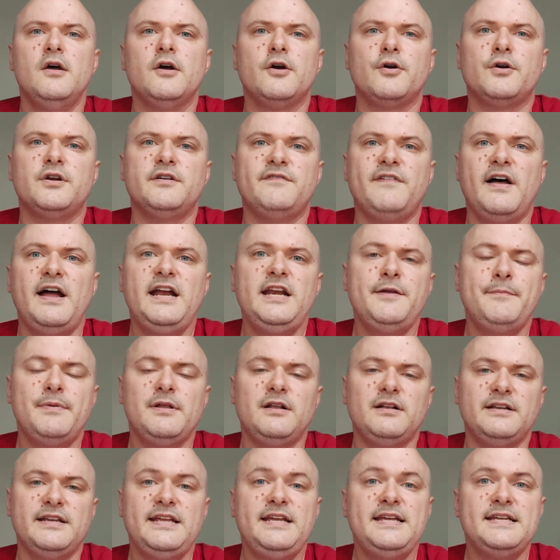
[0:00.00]
Her divine
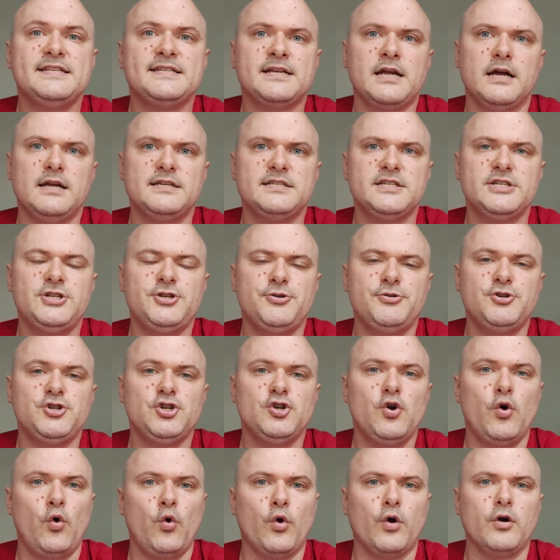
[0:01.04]
ability is
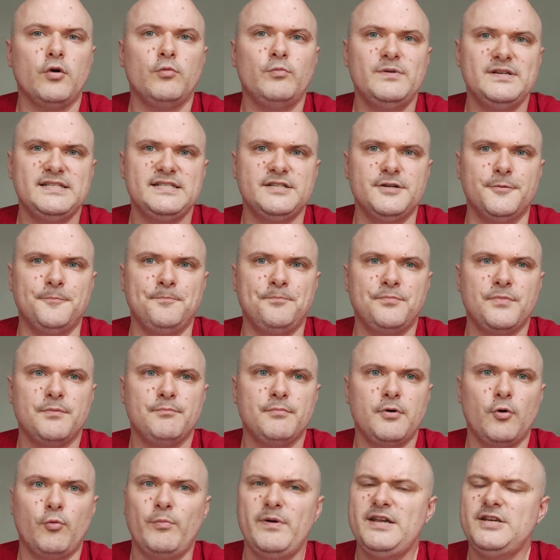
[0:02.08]
Constitution or Wisdom,
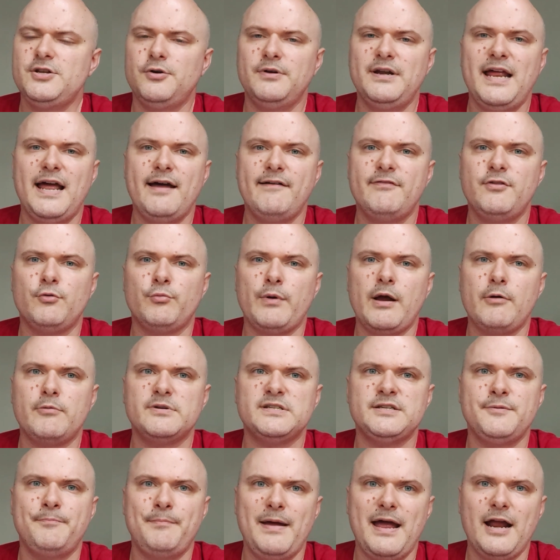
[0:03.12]
but we don't have the
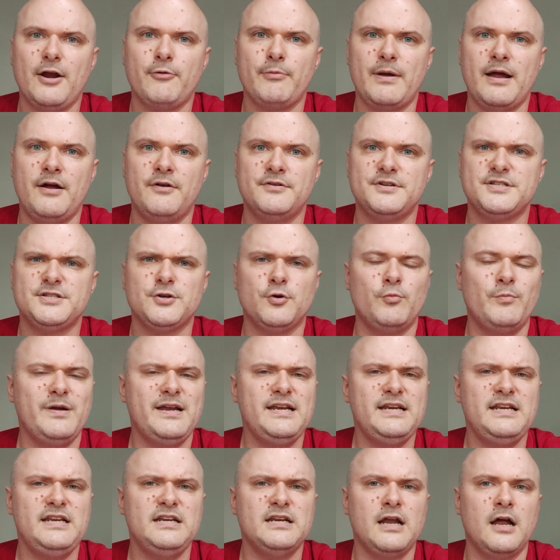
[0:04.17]
requisite background, so
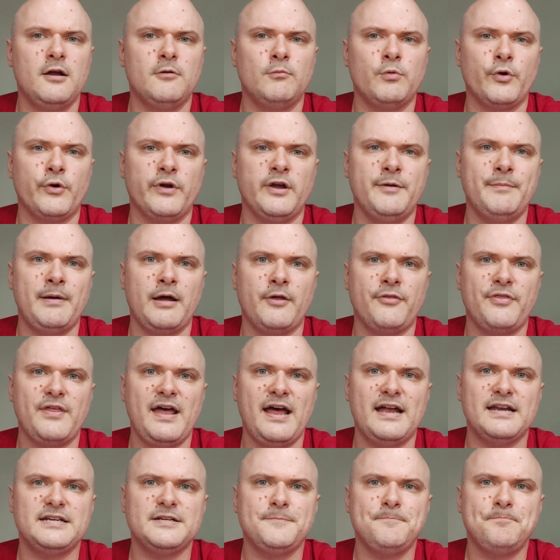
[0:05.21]
we need not worry about
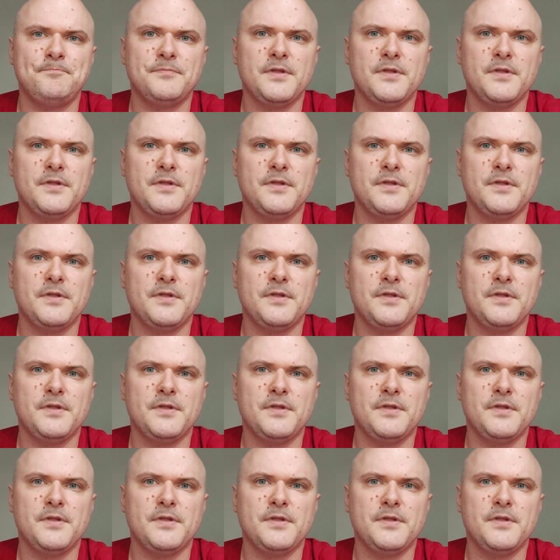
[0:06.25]
that.